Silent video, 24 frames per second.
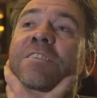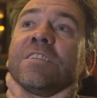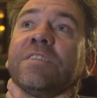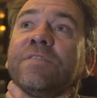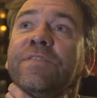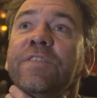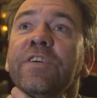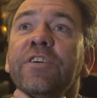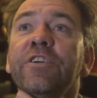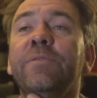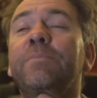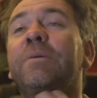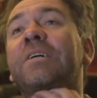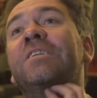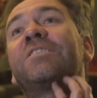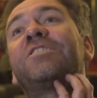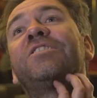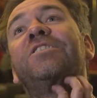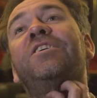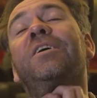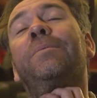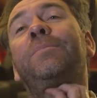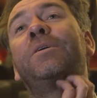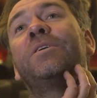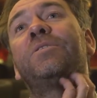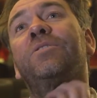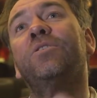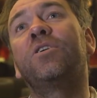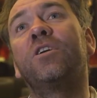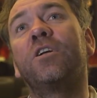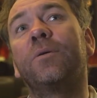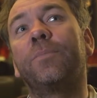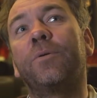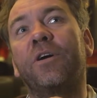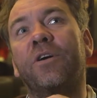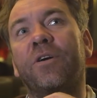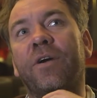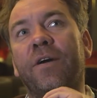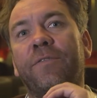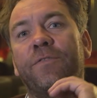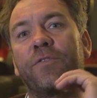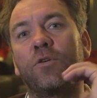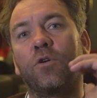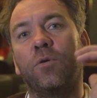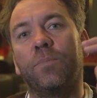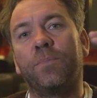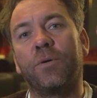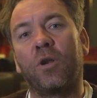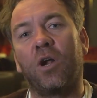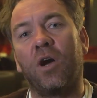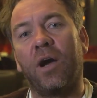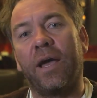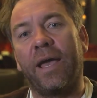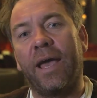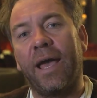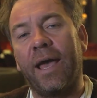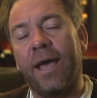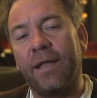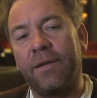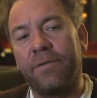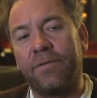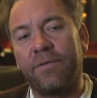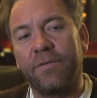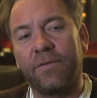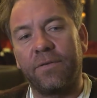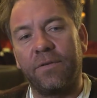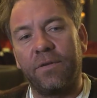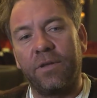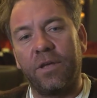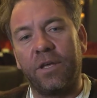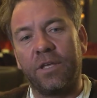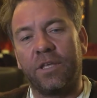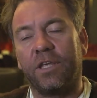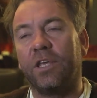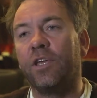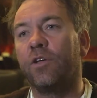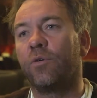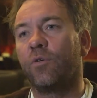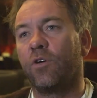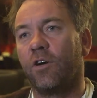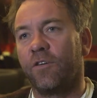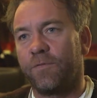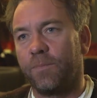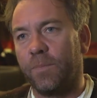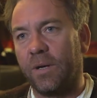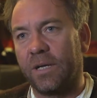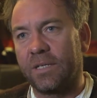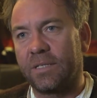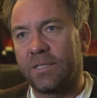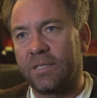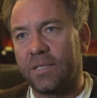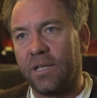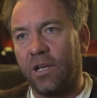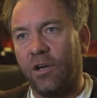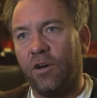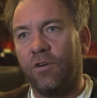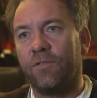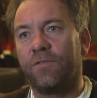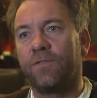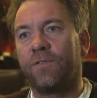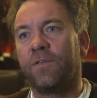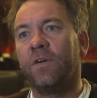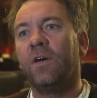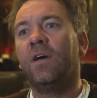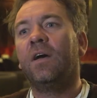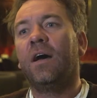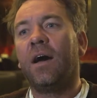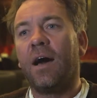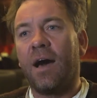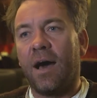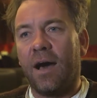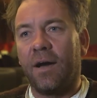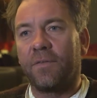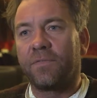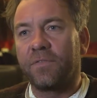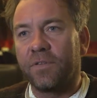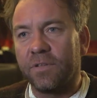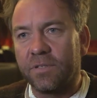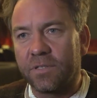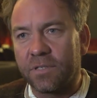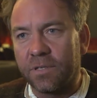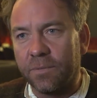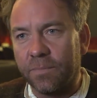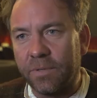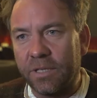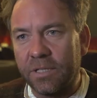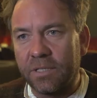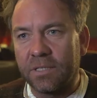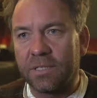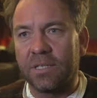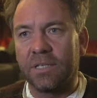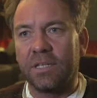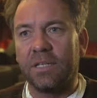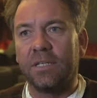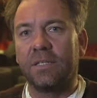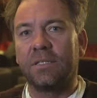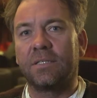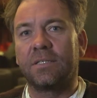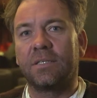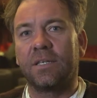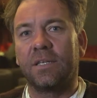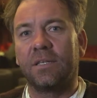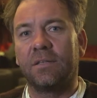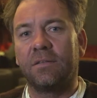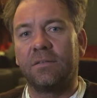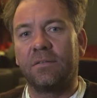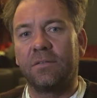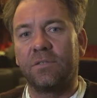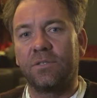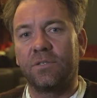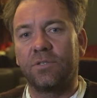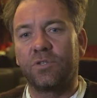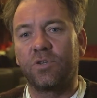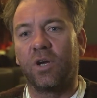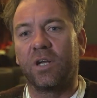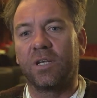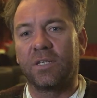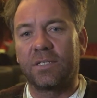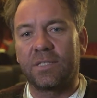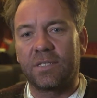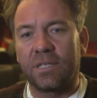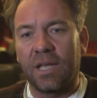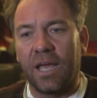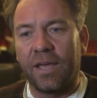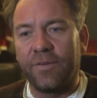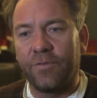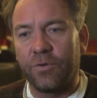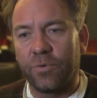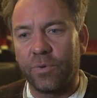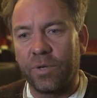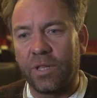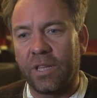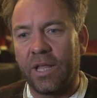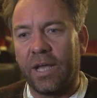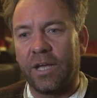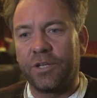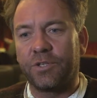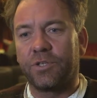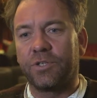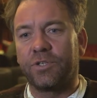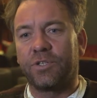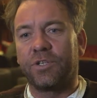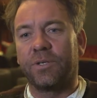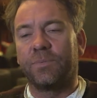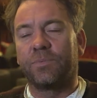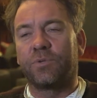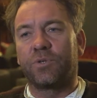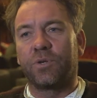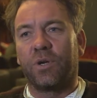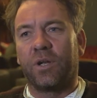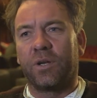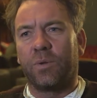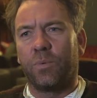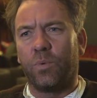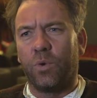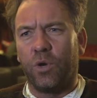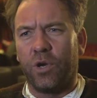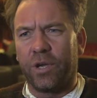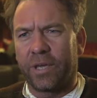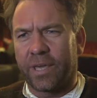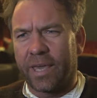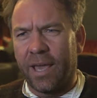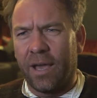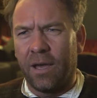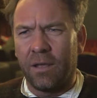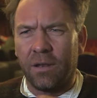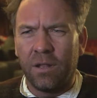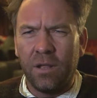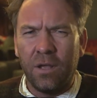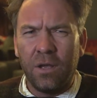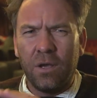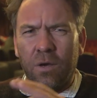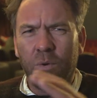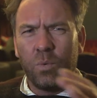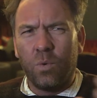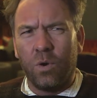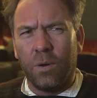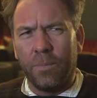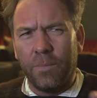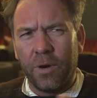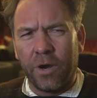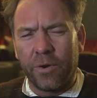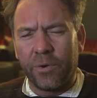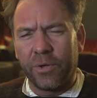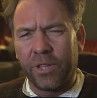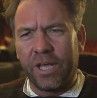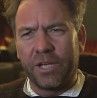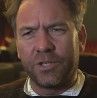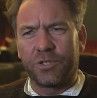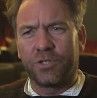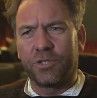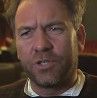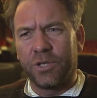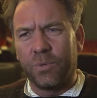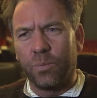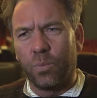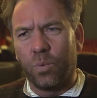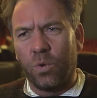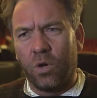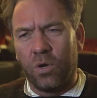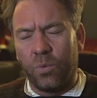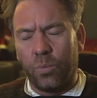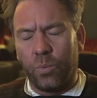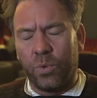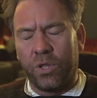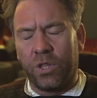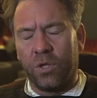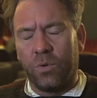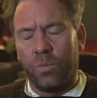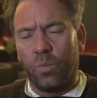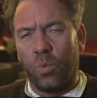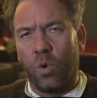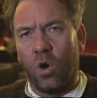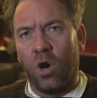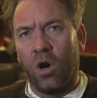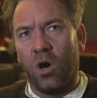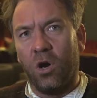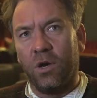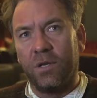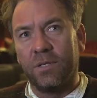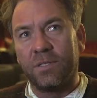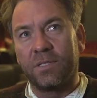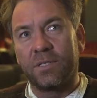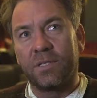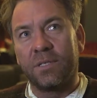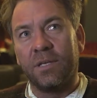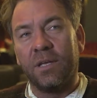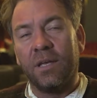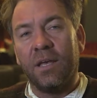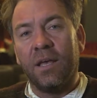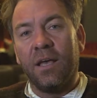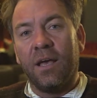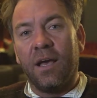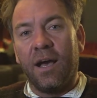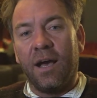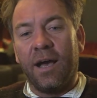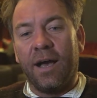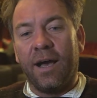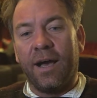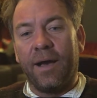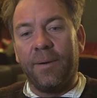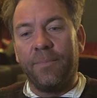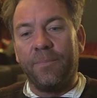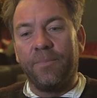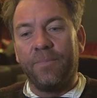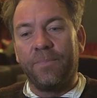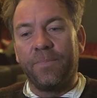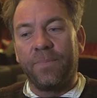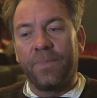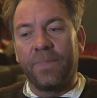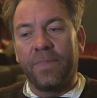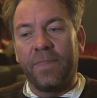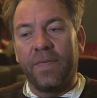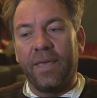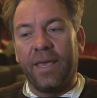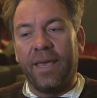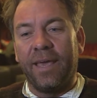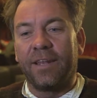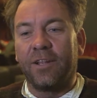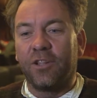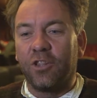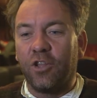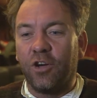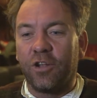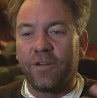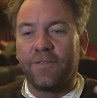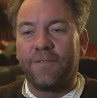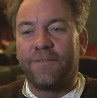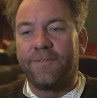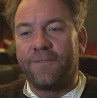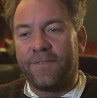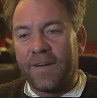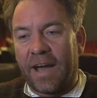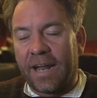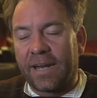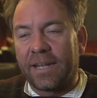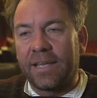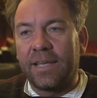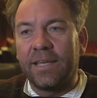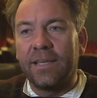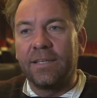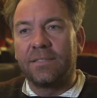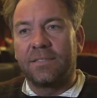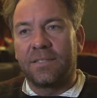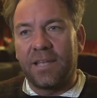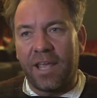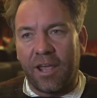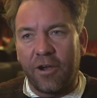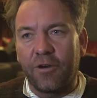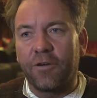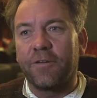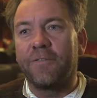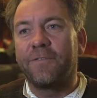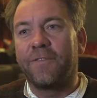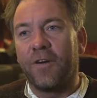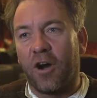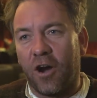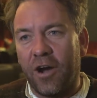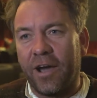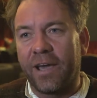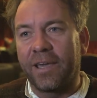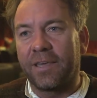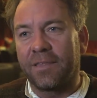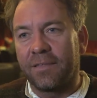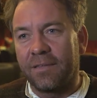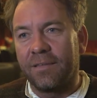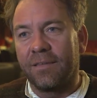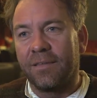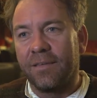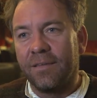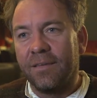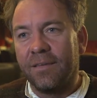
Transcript: it's very much, I mean, it's not autobiographical, but I had a year off myself after some incidents and trying to save a relationship, trying to work out what my relationship with it was, and a lot of funny and terrifying